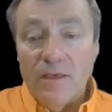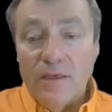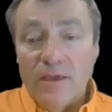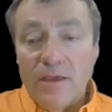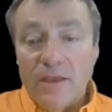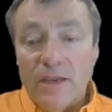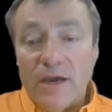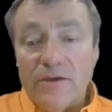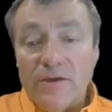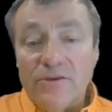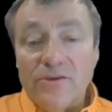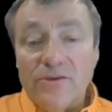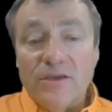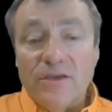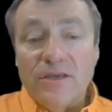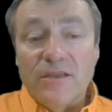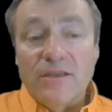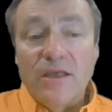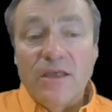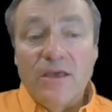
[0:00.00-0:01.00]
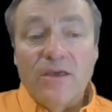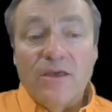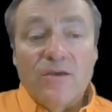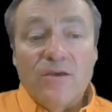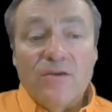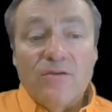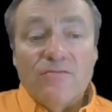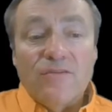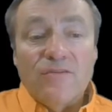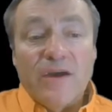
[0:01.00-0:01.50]
Now you can
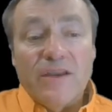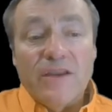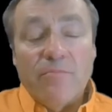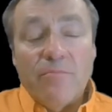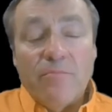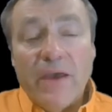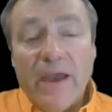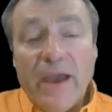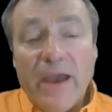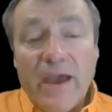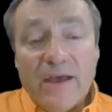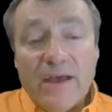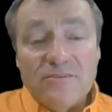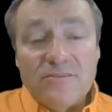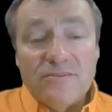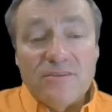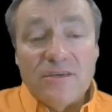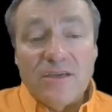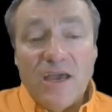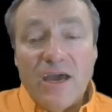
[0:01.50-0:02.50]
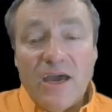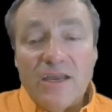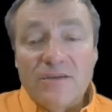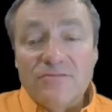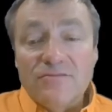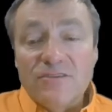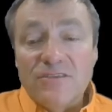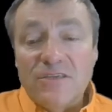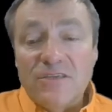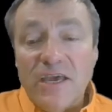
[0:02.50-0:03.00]
find a path that kind
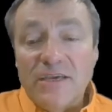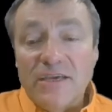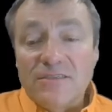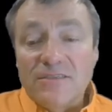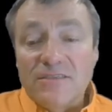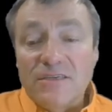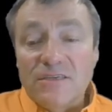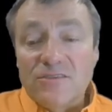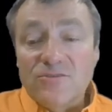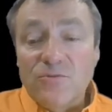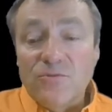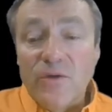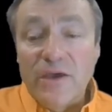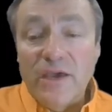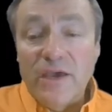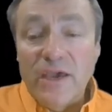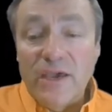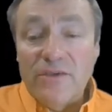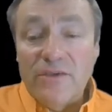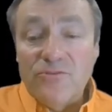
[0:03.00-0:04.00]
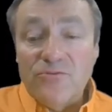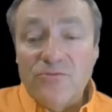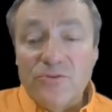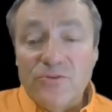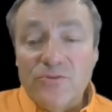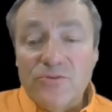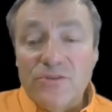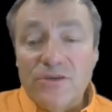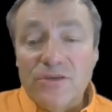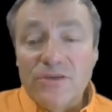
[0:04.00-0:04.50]
of snakes its way
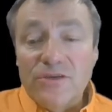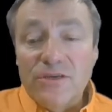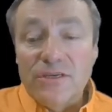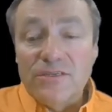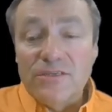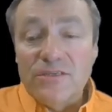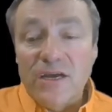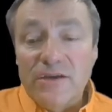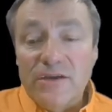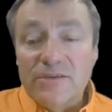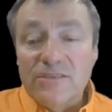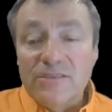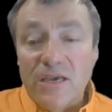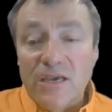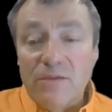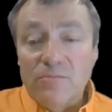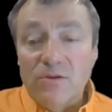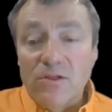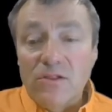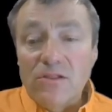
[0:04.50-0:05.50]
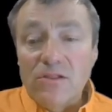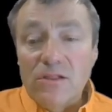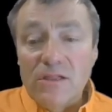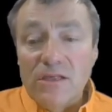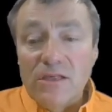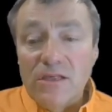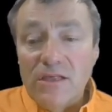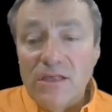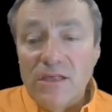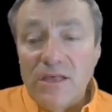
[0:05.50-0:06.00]
through the entire table,
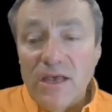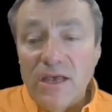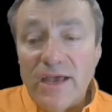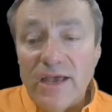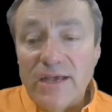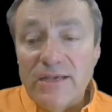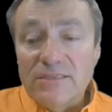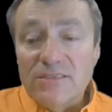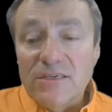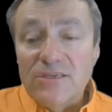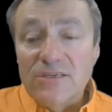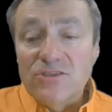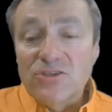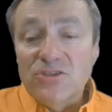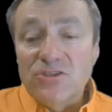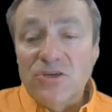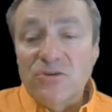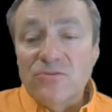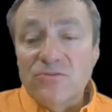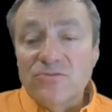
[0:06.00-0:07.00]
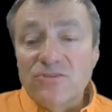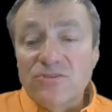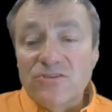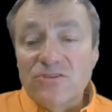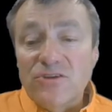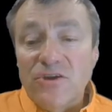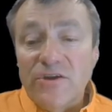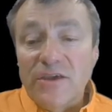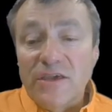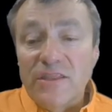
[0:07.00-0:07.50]
as shown
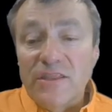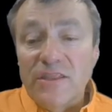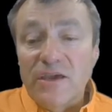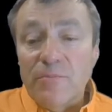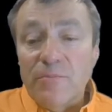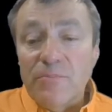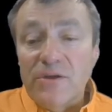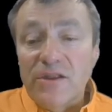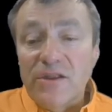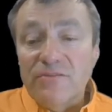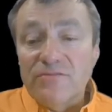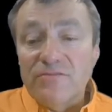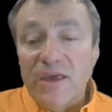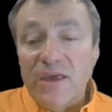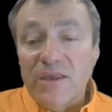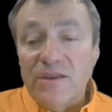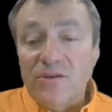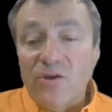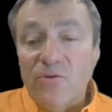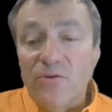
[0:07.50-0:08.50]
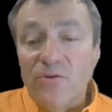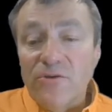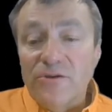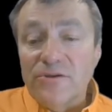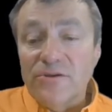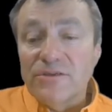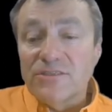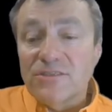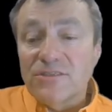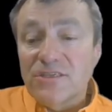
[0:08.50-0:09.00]
starting in the upper left-hand
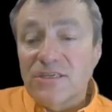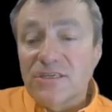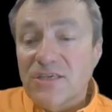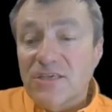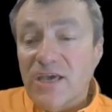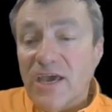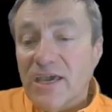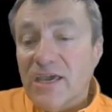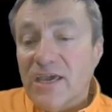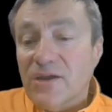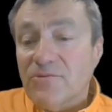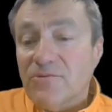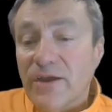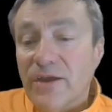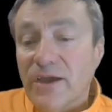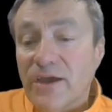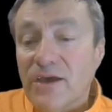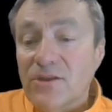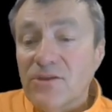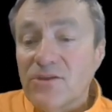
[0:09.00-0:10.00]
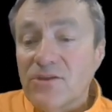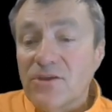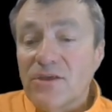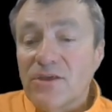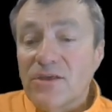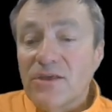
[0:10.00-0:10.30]
corner and zigzagging around.